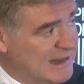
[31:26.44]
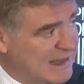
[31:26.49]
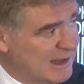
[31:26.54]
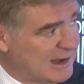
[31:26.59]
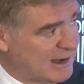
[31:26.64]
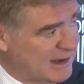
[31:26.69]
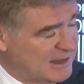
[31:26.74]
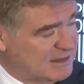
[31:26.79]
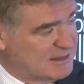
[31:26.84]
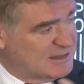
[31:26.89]

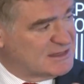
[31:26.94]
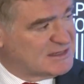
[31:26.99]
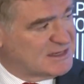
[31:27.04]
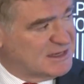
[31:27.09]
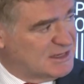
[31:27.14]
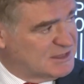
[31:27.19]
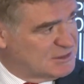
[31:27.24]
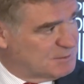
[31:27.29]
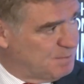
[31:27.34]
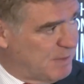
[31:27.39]
clearly, this
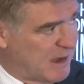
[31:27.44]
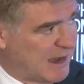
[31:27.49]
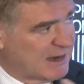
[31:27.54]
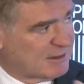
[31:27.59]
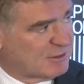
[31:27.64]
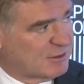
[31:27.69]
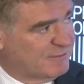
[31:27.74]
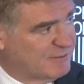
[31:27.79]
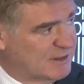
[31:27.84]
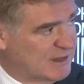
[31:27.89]
is
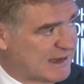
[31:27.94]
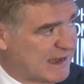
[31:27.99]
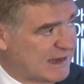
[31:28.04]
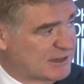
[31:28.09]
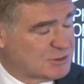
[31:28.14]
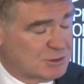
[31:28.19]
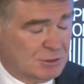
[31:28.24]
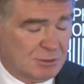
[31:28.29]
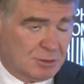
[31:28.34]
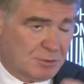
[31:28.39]
part of the
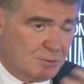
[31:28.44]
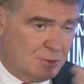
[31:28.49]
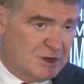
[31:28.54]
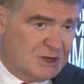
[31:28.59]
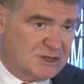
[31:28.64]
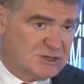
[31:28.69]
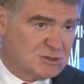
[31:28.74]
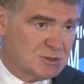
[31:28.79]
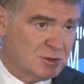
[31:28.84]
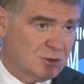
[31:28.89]
culture. Or
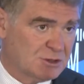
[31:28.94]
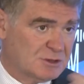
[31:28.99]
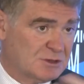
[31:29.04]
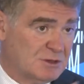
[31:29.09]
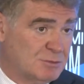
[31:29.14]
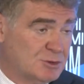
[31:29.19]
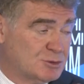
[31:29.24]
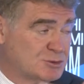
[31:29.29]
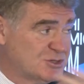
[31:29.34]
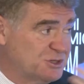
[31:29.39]
we restored
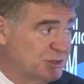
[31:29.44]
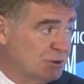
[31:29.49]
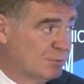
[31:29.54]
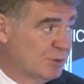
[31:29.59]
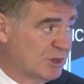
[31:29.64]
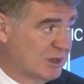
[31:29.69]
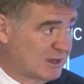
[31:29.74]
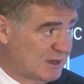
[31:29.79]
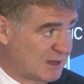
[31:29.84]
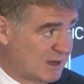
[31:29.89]
the
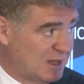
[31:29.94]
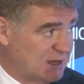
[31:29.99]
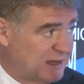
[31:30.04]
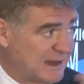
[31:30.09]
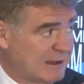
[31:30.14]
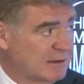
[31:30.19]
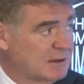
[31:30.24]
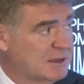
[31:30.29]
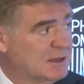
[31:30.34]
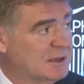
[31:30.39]
museum in
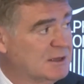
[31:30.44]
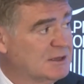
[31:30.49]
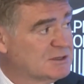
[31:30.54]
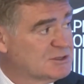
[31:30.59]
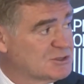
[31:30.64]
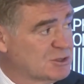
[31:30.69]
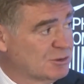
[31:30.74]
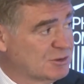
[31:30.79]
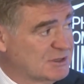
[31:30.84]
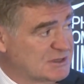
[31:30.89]
Kyrenia.
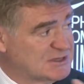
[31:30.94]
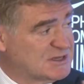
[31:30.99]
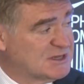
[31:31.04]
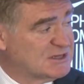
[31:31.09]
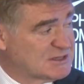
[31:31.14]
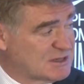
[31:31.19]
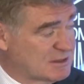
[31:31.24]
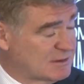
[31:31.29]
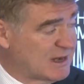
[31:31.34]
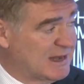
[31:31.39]
So this
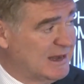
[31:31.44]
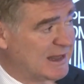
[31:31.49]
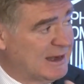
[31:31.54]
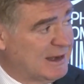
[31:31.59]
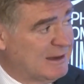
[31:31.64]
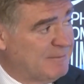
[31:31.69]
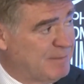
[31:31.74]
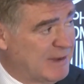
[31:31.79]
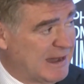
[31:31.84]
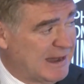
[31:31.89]
is
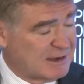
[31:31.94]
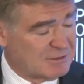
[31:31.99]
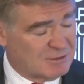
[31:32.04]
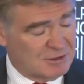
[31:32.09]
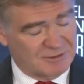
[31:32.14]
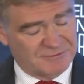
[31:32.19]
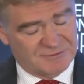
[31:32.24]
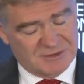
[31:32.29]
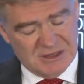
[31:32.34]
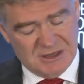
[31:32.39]
clearly
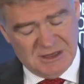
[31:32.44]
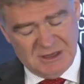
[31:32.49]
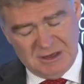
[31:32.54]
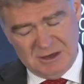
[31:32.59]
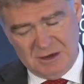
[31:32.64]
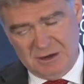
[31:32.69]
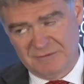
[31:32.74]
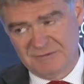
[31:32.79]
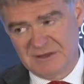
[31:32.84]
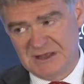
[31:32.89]
part of
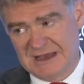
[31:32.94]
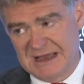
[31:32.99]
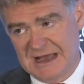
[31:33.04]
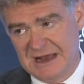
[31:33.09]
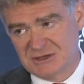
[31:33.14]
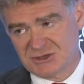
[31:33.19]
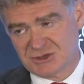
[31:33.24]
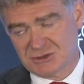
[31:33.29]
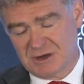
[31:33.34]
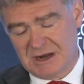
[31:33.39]
the
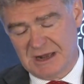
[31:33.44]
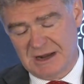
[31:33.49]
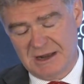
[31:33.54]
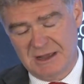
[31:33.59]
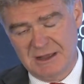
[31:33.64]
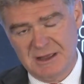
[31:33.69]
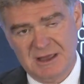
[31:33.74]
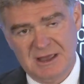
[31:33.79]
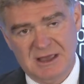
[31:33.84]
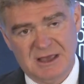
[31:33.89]

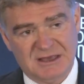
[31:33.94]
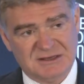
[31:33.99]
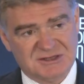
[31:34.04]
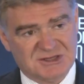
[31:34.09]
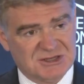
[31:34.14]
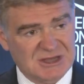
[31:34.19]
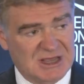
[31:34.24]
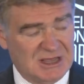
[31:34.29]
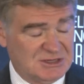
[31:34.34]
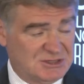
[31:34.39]
cultural
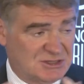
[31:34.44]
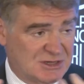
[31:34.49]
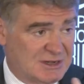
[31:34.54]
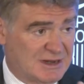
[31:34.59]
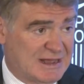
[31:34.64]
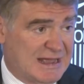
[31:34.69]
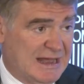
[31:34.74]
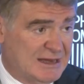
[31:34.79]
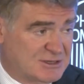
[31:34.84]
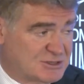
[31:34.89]
exchange,
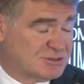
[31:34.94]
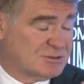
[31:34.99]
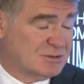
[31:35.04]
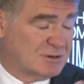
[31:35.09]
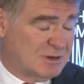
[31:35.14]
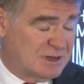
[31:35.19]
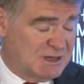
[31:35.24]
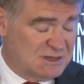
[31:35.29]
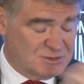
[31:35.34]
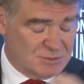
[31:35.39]
and
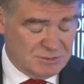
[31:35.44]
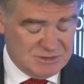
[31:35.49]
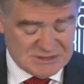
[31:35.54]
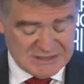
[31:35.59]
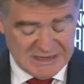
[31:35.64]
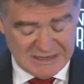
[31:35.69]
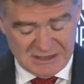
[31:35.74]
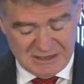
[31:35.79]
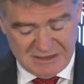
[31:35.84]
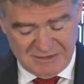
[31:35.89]
culture, as we
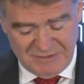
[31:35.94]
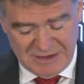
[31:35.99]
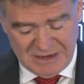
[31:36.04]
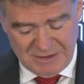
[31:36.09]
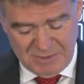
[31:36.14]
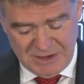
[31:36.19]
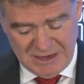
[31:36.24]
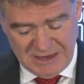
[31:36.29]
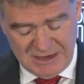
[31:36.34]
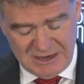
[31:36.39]
said at the
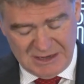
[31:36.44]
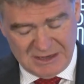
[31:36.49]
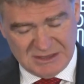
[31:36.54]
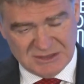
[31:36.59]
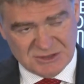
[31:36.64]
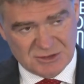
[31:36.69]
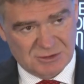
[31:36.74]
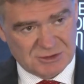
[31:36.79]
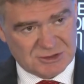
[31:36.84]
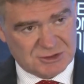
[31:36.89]
very beginning,
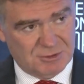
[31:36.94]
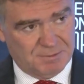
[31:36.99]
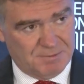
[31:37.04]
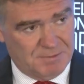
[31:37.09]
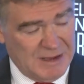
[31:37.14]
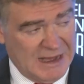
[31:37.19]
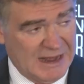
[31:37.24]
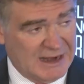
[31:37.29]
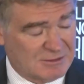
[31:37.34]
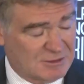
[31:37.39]
is also
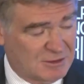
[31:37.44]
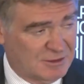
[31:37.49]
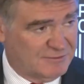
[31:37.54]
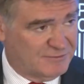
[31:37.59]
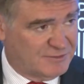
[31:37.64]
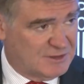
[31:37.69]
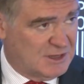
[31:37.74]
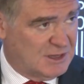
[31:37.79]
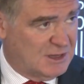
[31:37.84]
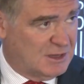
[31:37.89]
part
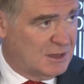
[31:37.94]
of